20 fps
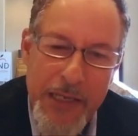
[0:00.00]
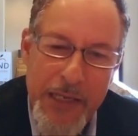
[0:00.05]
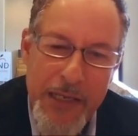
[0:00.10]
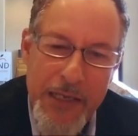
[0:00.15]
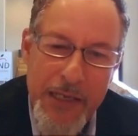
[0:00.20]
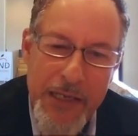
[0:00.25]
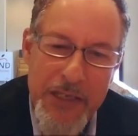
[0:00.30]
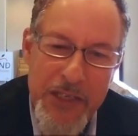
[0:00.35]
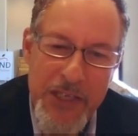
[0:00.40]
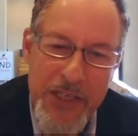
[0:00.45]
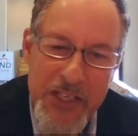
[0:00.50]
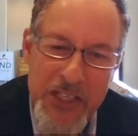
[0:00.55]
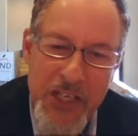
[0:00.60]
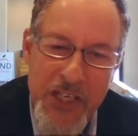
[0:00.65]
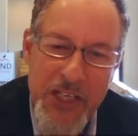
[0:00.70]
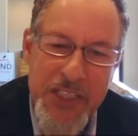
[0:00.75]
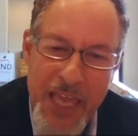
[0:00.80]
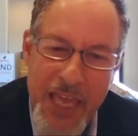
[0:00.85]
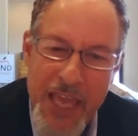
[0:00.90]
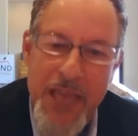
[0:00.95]
you just
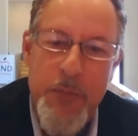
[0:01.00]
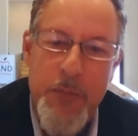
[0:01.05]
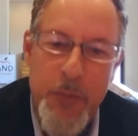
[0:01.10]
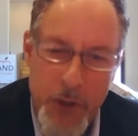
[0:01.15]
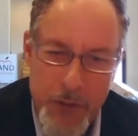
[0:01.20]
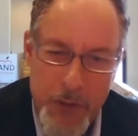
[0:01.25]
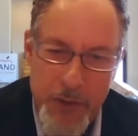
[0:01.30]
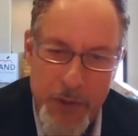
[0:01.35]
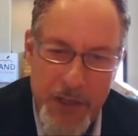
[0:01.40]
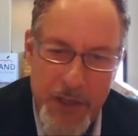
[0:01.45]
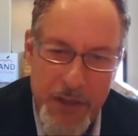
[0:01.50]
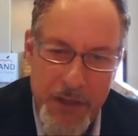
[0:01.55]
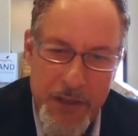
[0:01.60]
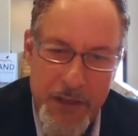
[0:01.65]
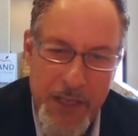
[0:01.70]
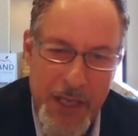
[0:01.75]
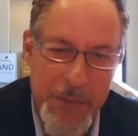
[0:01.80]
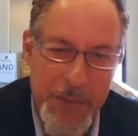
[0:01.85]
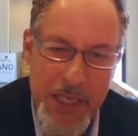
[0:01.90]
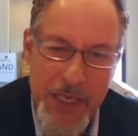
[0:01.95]
can't work with. I
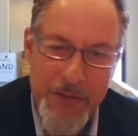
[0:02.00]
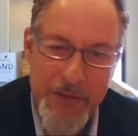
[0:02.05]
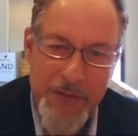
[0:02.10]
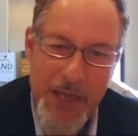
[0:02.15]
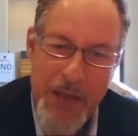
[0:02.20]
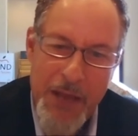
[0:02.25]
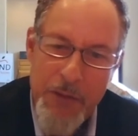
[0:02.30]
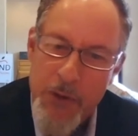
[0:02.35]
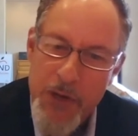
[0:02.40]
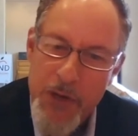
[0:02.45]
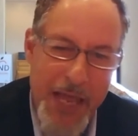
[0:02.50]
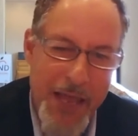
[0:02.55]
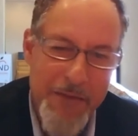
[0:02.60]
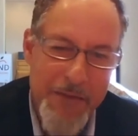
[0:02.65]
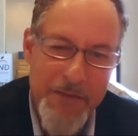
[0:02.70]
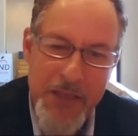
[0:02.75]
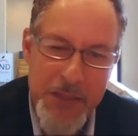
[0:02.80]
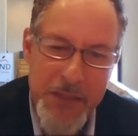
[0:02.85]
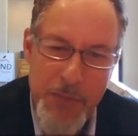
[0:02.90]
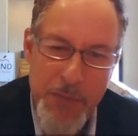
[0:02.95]
mean, if I wouldn't have
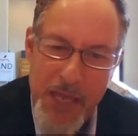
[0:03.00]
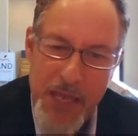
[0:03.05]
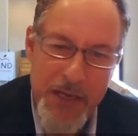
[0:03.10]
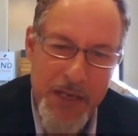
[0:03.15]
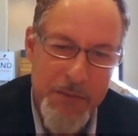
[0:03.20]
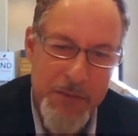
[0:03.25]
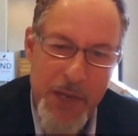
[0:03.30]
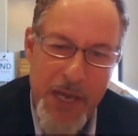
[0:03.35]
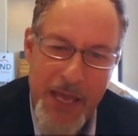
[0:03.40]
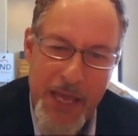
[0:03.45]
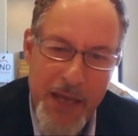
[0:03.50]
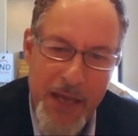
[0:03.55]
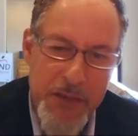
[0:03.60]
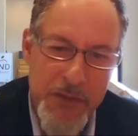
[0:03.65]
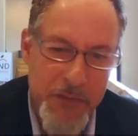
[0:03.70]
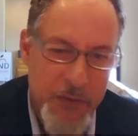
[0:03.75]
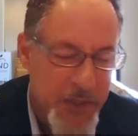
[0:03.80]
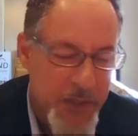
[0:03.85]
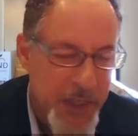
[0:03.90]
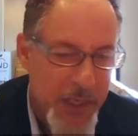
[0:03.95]
this man in my house for
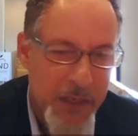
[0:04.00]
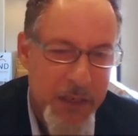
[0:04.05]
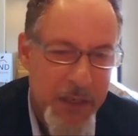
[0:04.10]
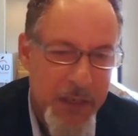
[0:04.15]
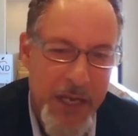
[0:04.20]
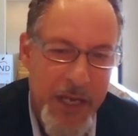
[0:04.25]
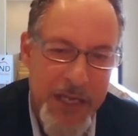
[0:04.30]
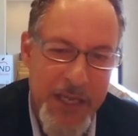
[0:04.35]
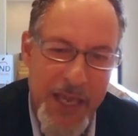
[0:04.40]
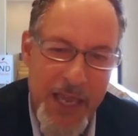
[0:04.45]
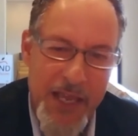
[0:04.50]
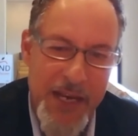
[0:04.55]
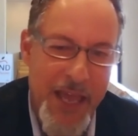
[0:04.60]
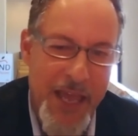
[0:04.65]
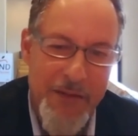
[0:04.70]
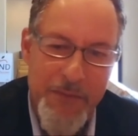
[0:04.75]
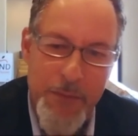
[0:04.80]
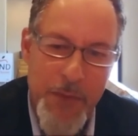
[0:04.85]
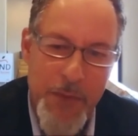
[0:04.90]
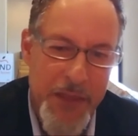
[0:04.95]
dinner, I can't have
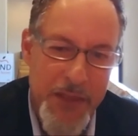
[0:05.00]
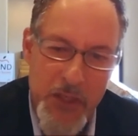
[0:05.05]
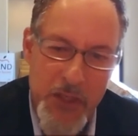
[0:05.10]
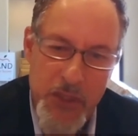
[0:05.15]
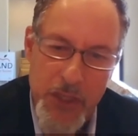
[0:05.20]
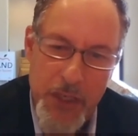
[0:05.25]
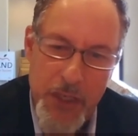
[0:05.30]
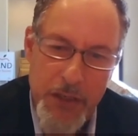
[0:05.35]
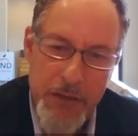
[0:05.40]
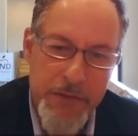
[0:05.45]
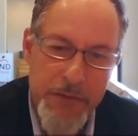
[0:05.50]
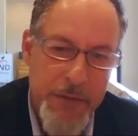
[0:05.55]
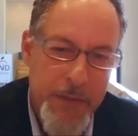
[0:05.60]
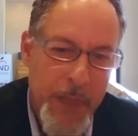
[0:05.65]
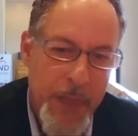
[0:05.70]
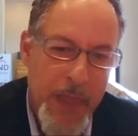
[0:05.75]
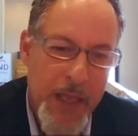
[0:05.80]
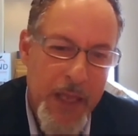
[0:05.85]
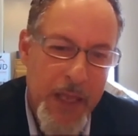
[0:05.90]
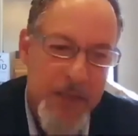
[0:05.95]
him on the show.
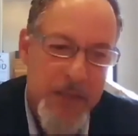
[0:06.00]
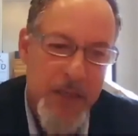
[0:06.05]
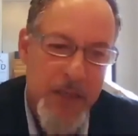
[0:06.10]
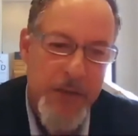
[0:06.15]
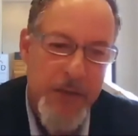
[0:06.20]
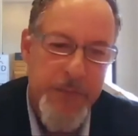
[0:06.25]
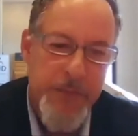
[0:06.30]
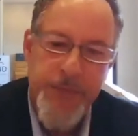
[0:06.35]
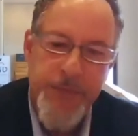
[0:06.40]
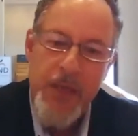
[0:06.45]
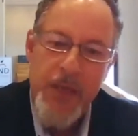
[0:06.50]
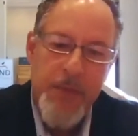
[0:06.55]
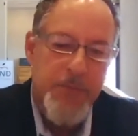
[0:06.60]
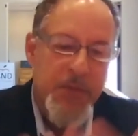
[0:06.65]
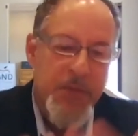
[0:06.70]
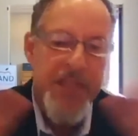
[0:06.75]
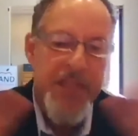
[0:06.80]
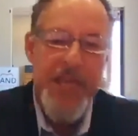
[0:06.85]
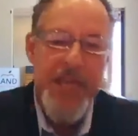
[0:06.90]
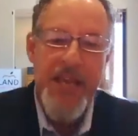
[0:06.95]
So be
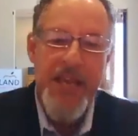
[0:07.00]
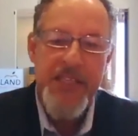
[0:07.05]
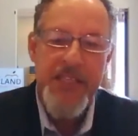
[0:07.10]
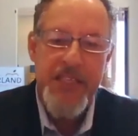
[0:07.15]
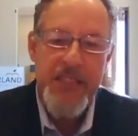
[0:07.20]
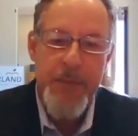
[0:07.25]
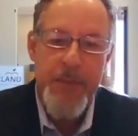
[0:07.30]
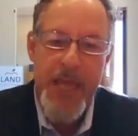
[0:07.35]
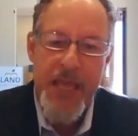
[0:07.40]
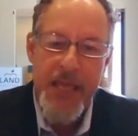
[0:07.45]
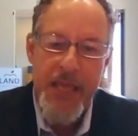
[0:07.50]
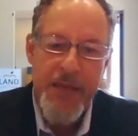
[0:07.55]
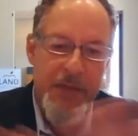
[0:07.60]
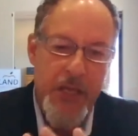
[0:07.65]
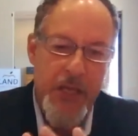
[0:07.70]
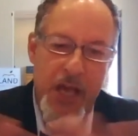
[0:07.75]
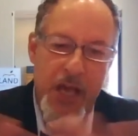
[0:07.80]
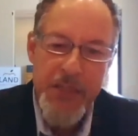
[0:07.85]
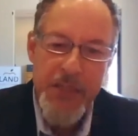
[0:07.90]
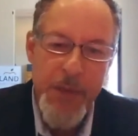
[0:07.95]
that as it may, if it
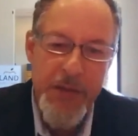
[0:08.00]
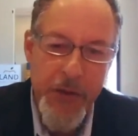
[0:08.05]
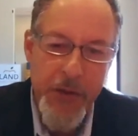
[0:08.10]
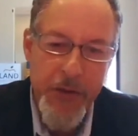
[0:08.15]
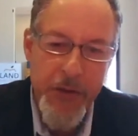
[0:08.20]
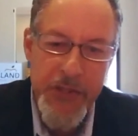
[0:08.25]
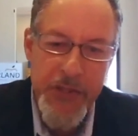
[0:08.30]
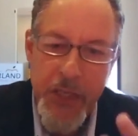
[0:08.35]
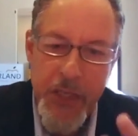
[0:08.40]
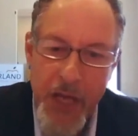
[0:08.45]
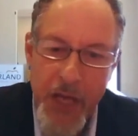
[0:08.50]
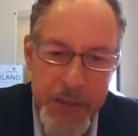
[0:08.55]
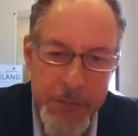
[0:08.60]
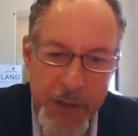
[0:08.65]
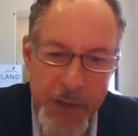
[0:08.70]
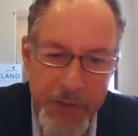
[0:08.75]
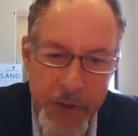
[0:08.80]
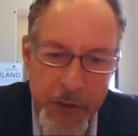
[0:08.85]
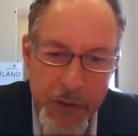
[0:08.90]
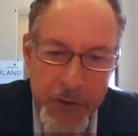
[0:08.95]
cost me votes, it cost me
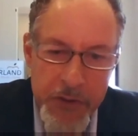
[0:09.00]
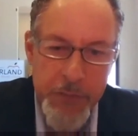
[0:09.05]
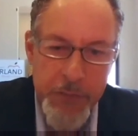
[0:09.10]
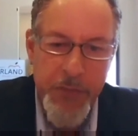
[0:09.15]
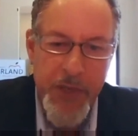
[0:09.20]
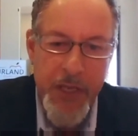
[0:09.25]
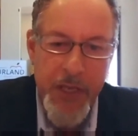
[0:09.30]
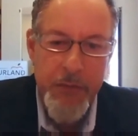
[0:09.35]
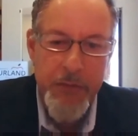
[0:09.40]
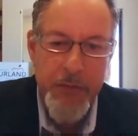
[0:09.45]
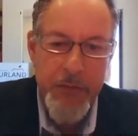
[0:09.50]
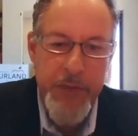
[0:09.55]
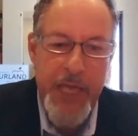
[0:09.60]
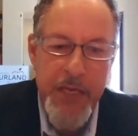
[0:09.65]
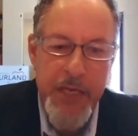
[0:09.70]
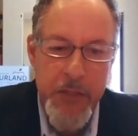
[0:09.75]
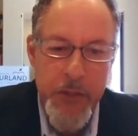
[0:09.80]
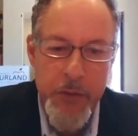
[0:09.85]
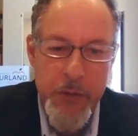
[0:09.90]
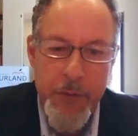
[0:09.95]
votes, but we had to
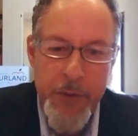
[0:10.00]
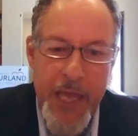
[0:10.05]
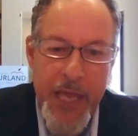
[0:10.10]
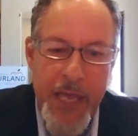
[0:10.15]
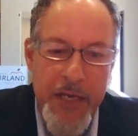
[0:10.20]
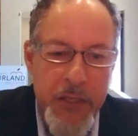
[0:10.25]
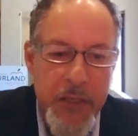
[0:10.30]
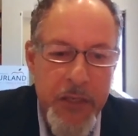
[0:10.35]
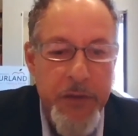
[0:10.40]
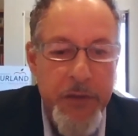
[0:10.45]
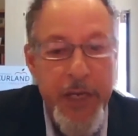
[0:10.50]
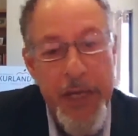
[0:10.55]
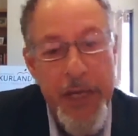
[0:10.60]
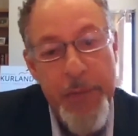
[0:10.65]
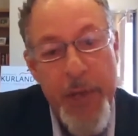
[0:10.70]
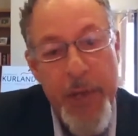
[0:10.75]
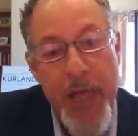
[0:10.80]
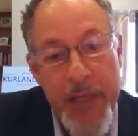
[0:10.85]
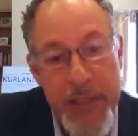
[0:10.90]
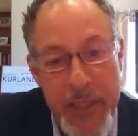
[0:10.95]
do what we had to do. And I
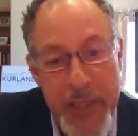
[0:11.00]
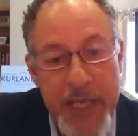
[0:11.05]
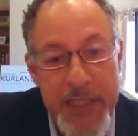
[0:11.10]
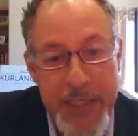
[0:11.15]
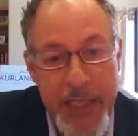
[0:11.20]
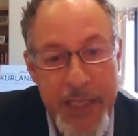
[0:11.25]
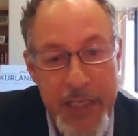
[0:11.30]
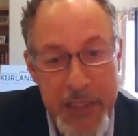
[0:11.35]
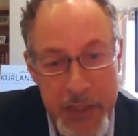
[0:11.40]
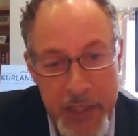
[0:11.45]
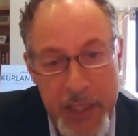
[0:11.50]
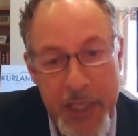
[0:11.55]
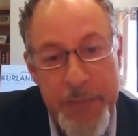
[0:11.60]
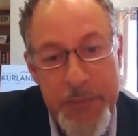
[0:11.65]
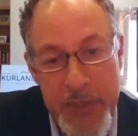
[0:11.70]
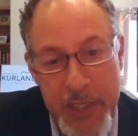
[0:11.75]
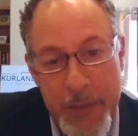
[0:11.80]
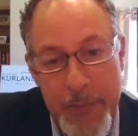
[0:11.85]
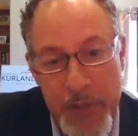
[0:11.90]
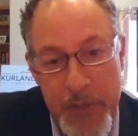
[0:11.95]
apologize that it took up
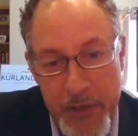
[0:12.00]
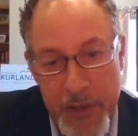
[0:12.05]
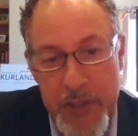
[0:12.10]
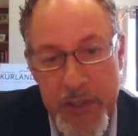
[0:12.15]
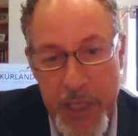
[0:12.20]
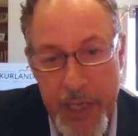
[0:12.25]
some of your time.